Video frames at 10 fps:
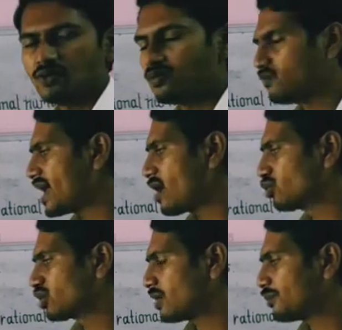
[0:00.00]
We have
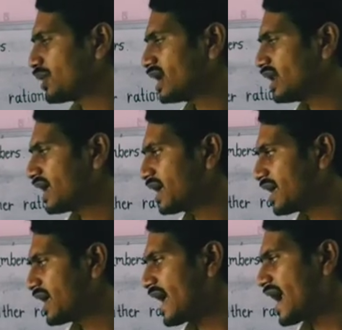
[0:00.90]
to compare
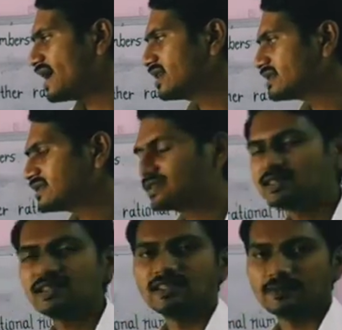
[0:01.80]
A and
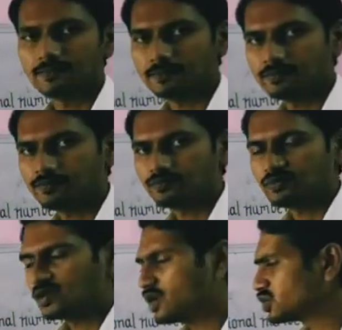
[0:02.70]
C.
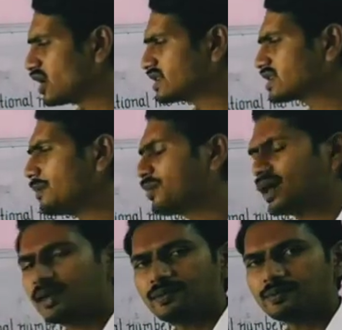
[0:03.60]
So let's
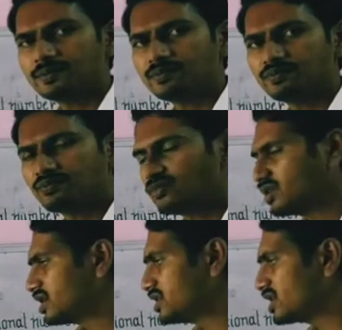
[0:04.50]
compare.
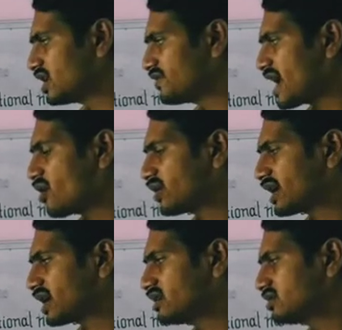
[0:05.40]
Here we have
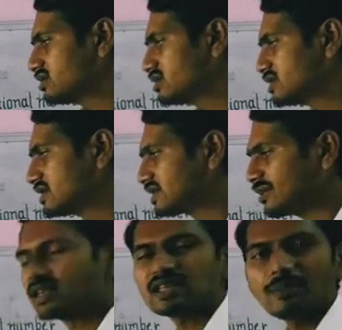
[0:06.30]
taken some
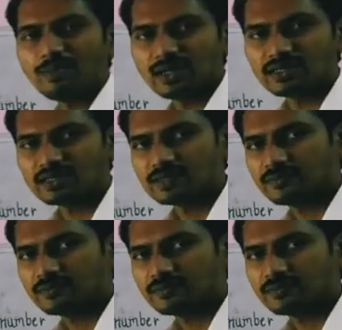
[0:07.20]
examples.